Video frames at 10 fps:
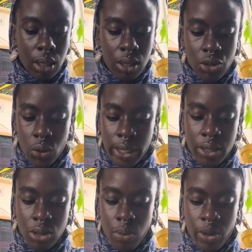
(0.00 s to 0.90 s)
Joy is
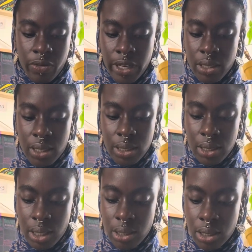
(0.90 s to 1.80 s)
not perfected
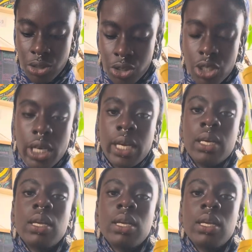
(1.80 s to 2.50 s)
until it is shared.